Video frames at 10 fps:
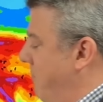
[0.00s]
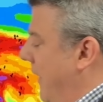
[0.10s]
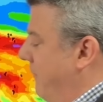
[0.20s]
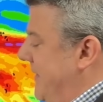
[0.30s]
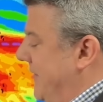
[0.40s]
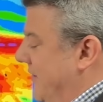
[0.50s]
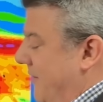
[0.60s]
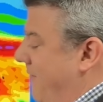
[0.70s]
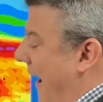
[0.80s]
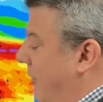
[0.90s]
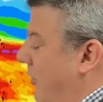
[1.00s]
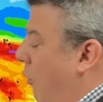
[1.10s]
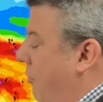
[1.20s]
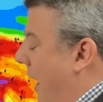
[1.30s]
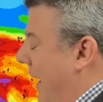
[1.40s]
millimetres, and in fact
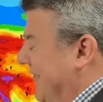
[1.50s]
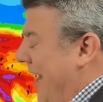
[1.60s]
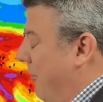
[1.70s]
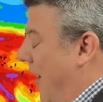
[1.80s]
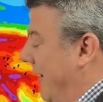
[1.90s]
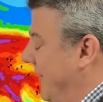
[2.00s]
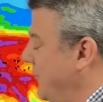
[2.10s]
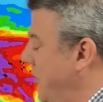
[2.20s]
the South Island